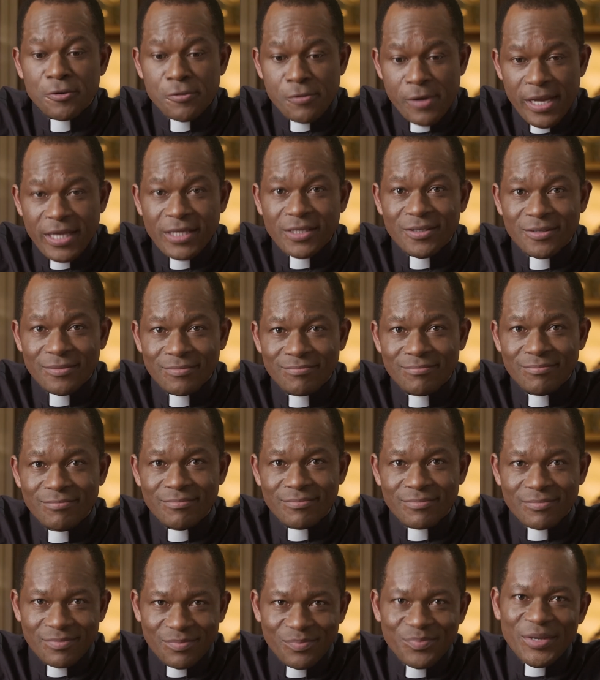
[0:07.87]
grace
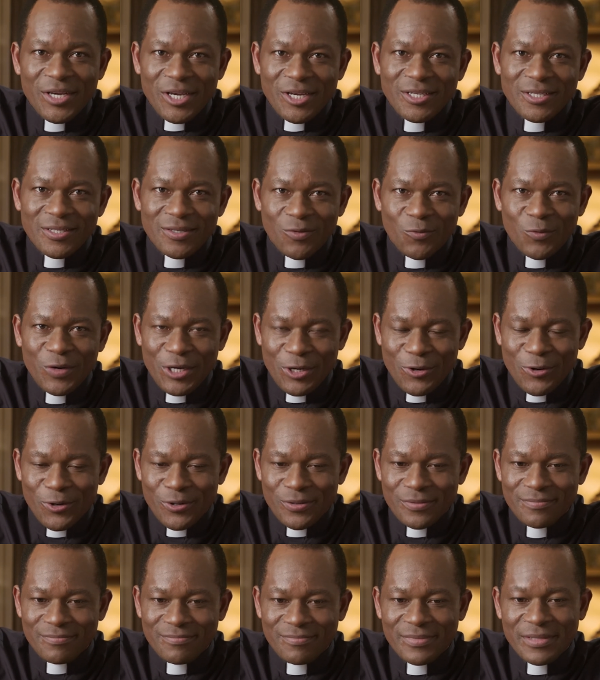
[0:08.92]
because we know
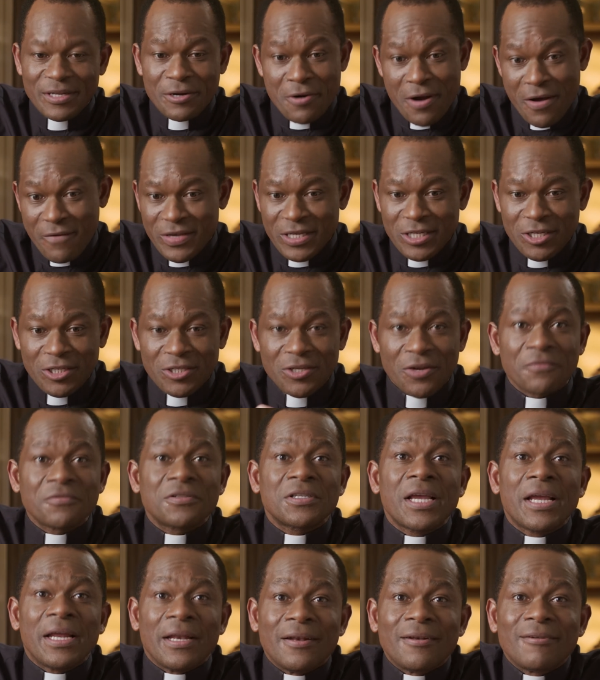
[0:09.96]
the ravages of
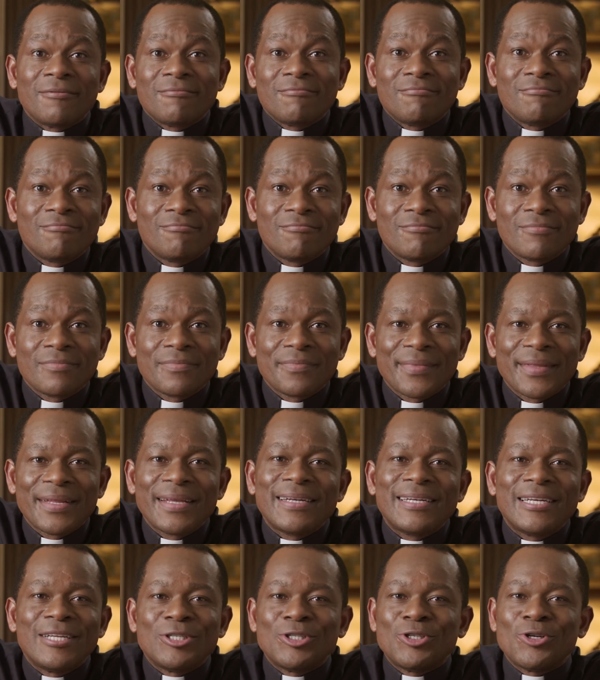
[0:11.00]
sin.
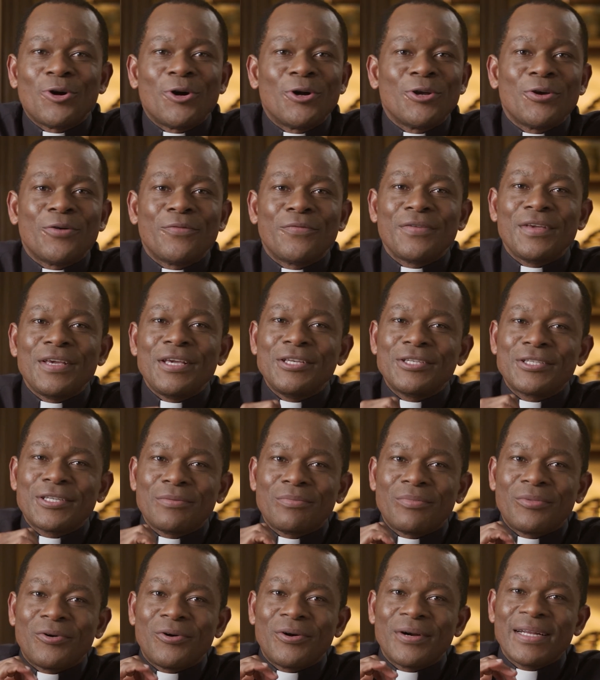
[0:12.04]
The joy of Easter
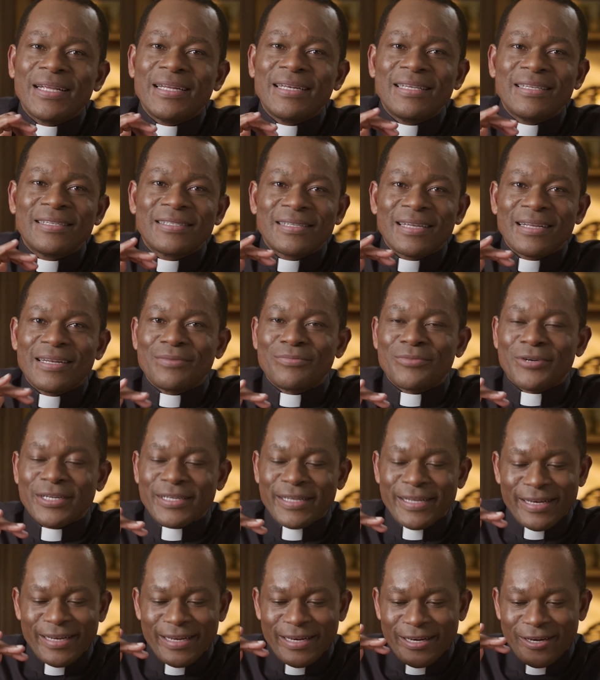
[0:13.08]
morning is
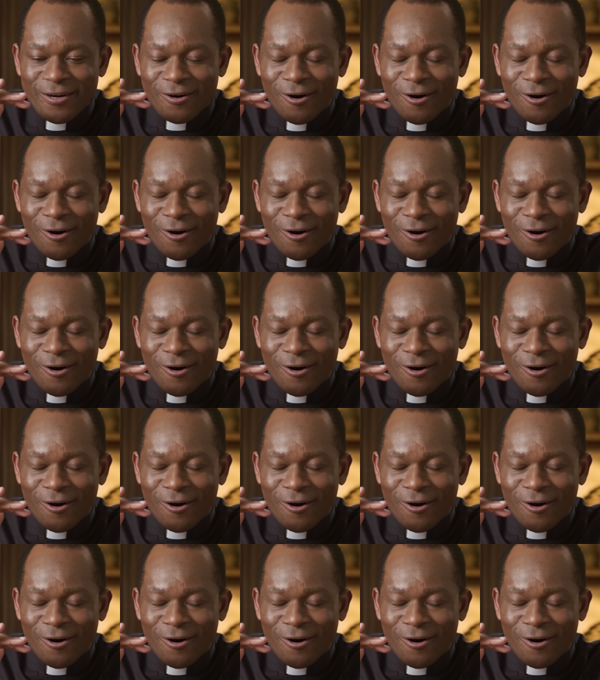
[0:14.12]
celebrated in the